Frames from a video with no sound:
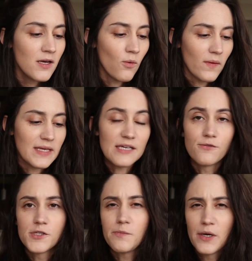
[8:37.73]
when the
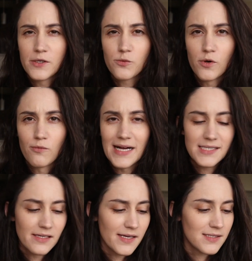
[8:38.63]
evil spirits were
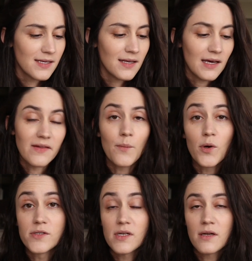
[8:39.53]
restless, and that
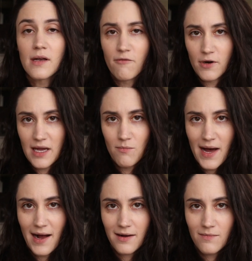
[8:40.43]
person never came
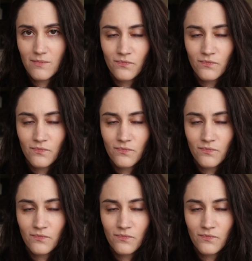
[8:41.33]
back.